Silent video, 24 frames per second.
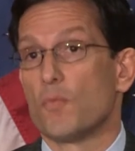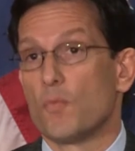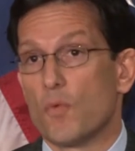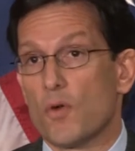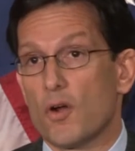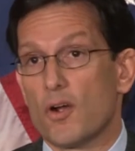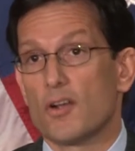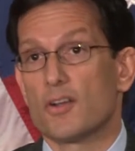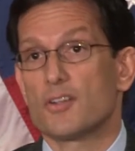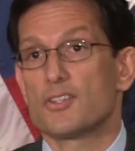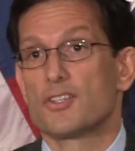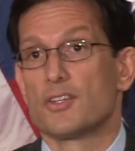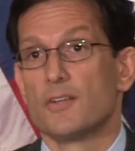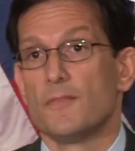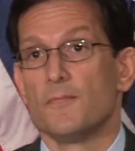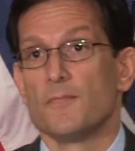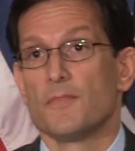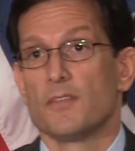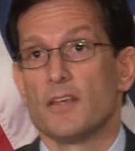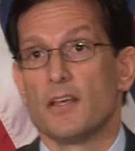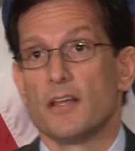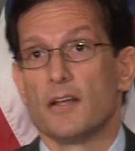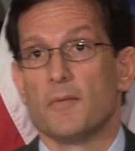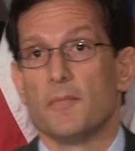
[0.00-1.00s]
works,
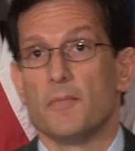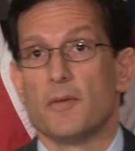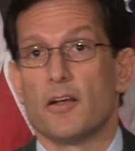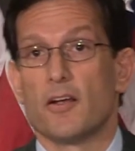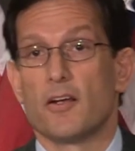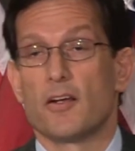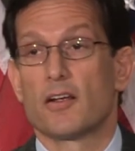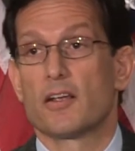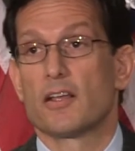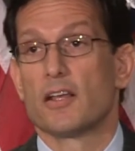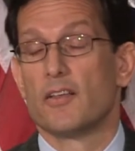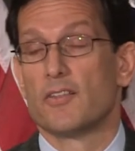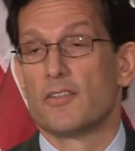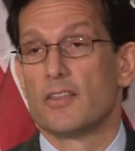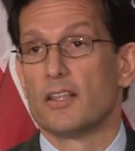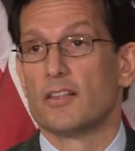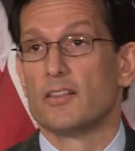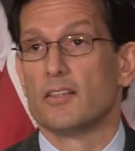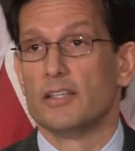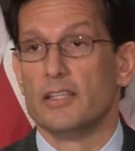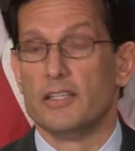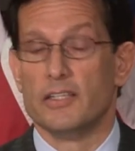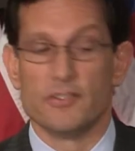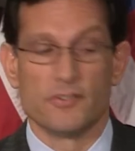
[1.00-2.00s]
an America that
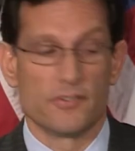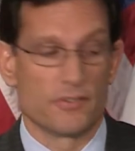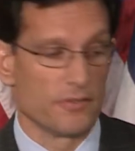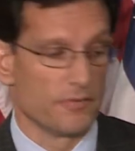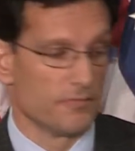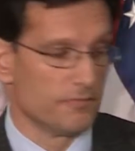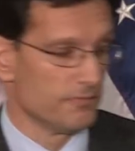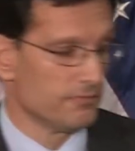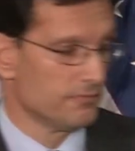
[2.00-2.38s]
leads.